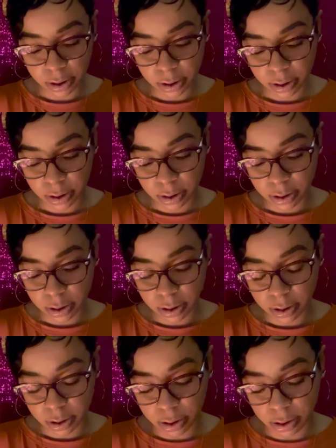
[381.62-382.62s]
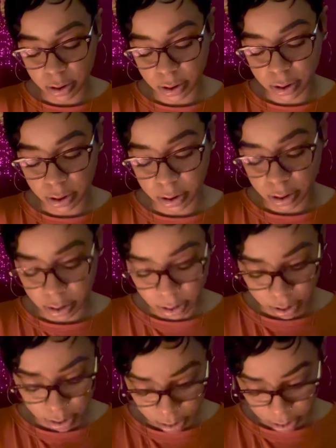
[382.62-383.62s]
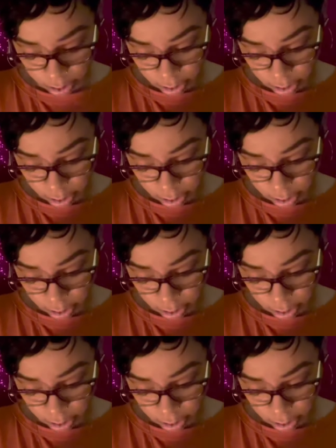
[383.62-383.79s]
[no speech]